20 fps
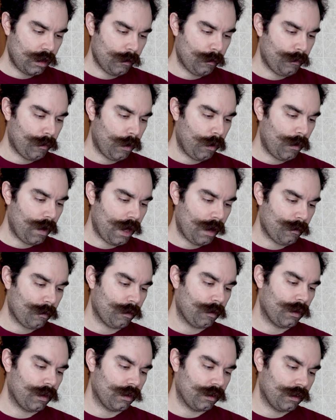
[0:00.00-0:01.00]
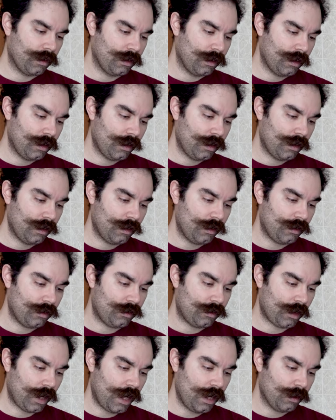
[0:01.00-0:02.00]
boab oil,
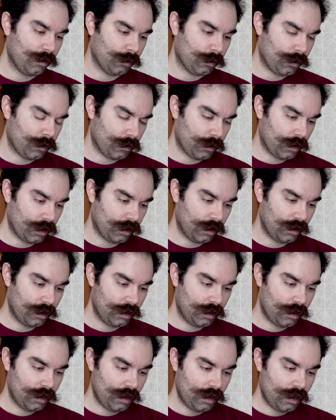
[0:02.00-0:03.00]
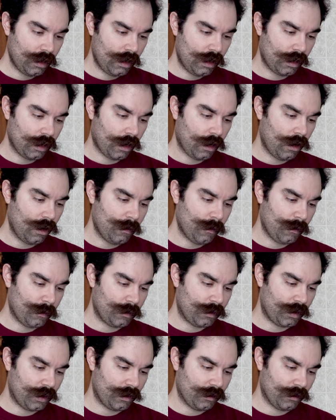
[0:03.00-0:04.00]
sandalwood oil, cardamom
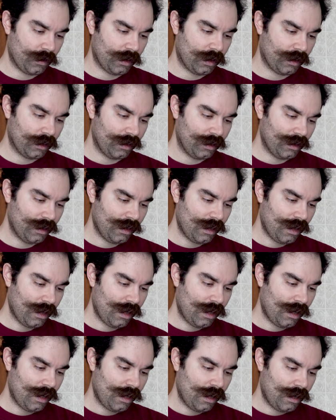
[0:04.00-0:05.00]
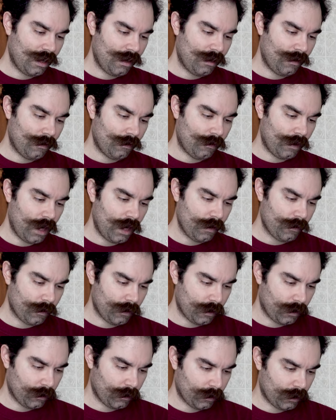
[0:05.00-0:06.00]
seed oil,
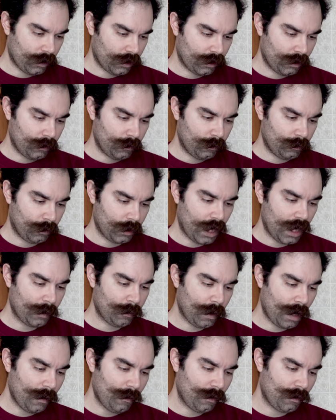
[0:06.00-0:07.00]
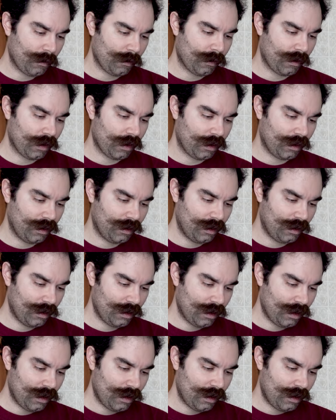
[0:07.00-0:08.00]
vetiver oil, black pepper oil,
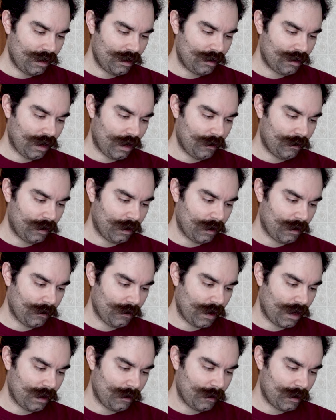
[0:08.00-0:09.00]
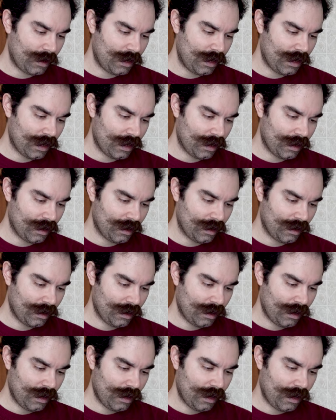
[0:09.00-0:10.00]
sunflower vitamin E,
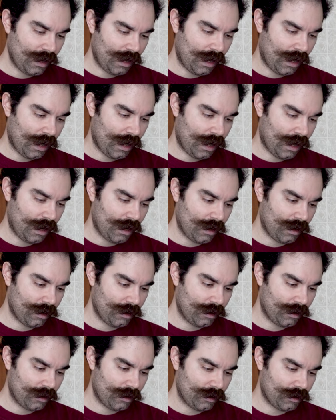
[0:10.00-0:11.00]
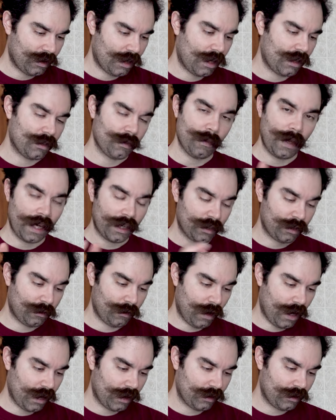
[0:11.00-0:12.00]
and then some
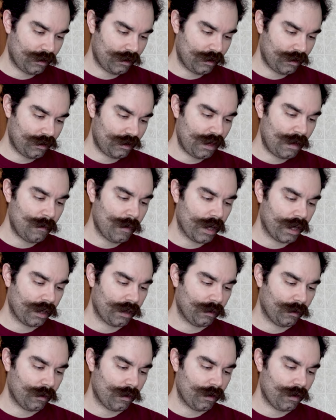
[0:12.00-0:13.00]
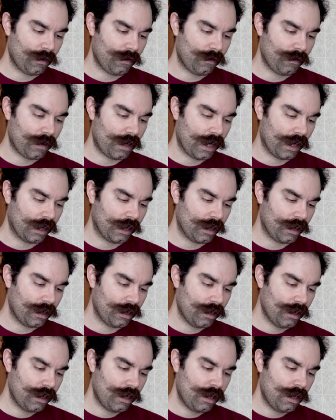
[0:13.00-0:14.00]
extracts, sea buckthorn,
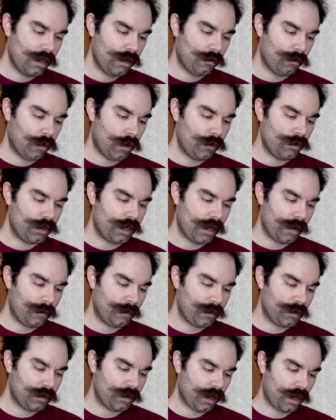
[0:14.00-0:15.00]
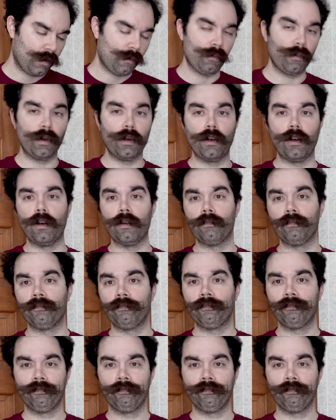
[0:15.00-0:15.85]
vanilla, rose hips, and myrrh.